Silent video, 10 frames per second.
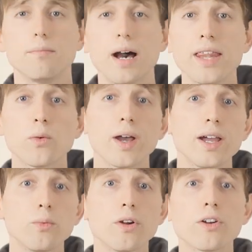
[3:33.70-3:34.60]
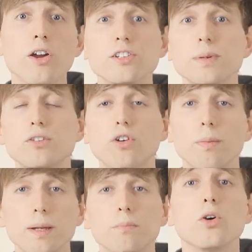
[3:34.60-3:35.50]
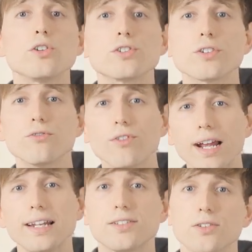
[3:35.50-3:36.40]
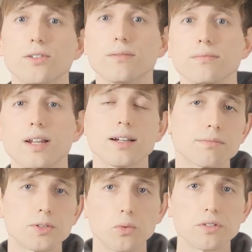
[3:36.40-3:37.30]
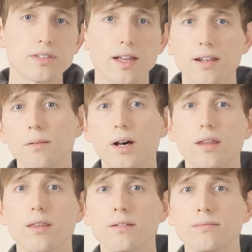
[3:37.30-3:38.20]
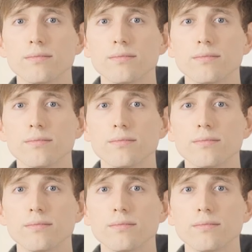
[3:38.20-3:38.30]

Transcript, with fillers: By the way, we're going to be dropping merch really soon, like towards the end of the month.